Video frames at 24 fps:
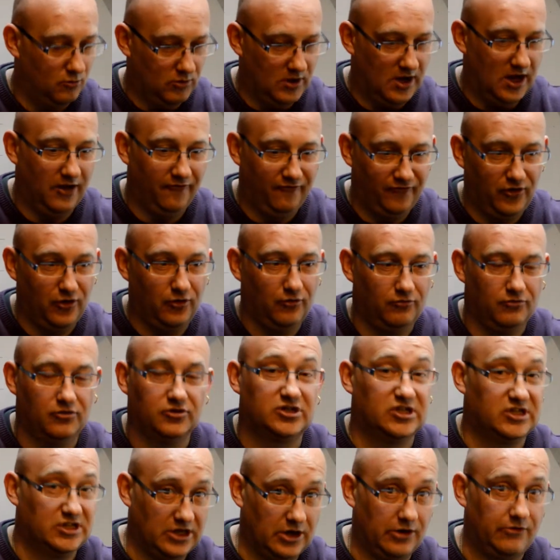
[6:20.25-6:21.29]
If you're
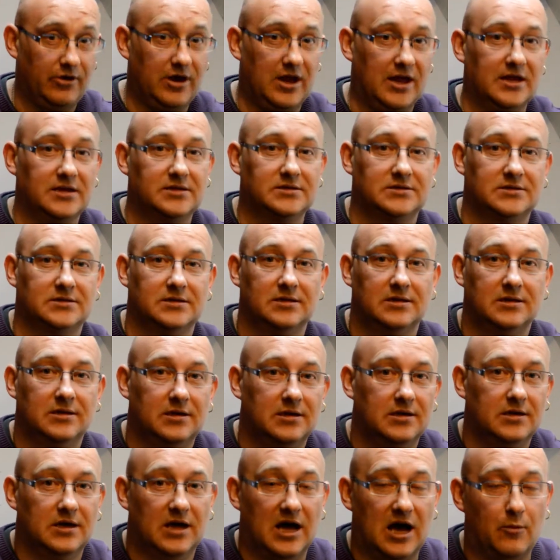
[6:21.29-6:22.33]
serious
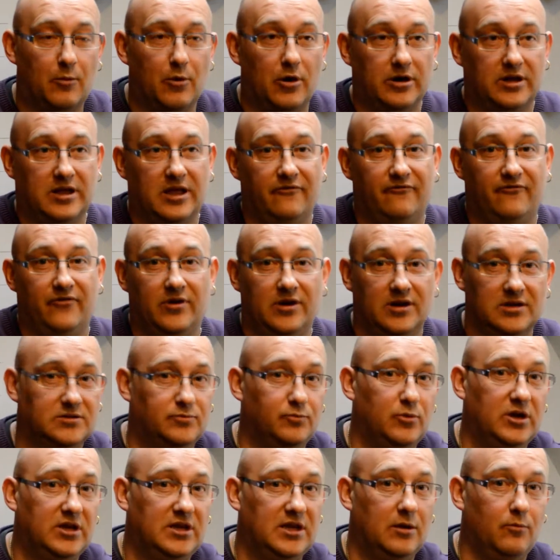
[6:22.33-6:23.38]
about giving this
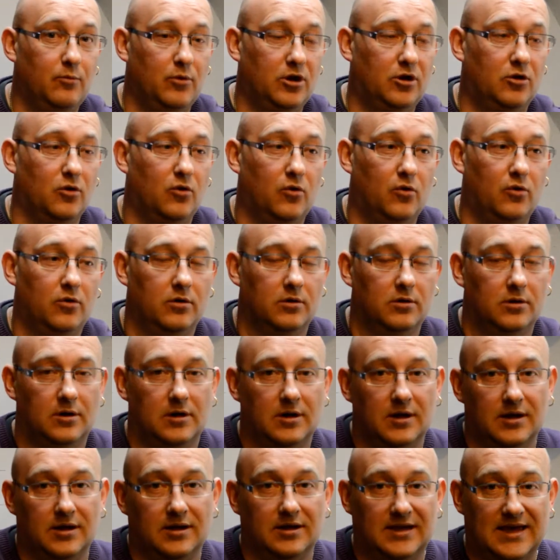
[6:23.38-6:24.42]
medium a go,
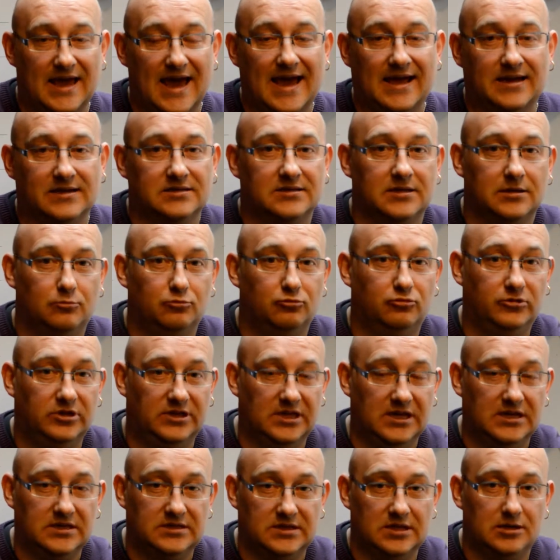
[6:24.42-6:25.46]
get some
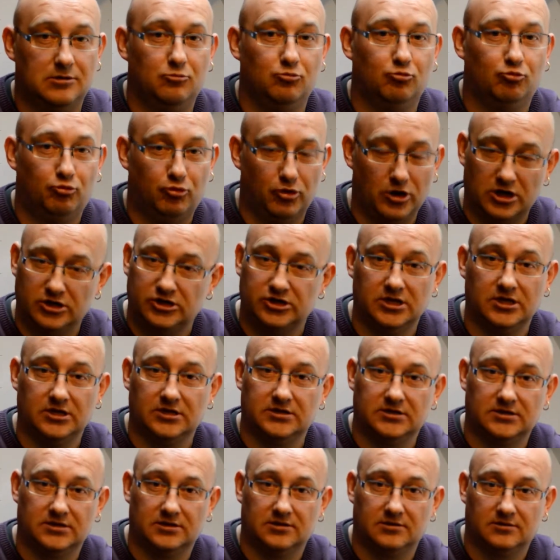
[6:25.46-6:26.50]
decent
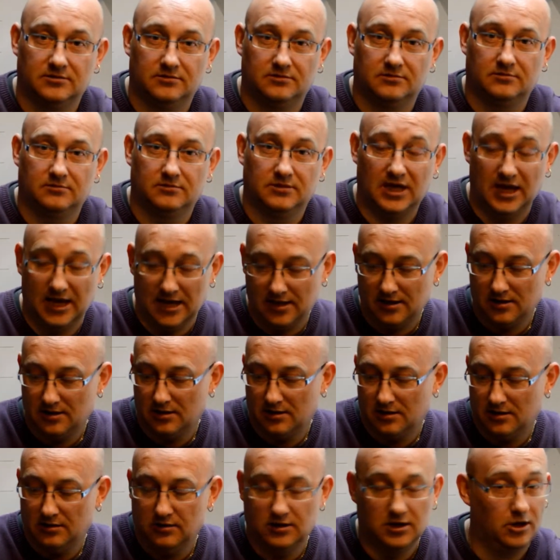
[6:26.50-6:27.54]
brushes, okay?
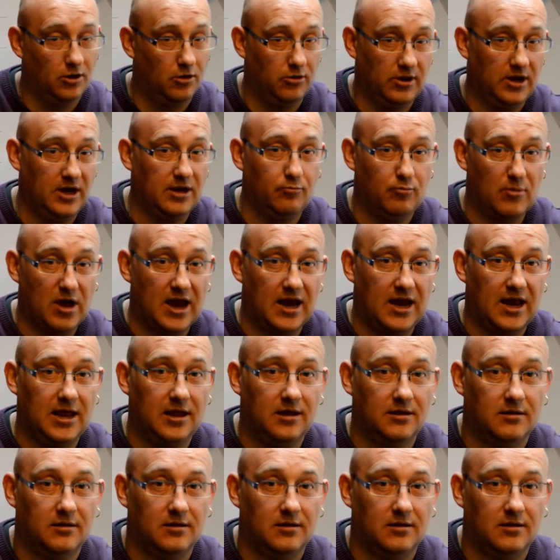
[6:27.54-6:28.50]
You don't need many.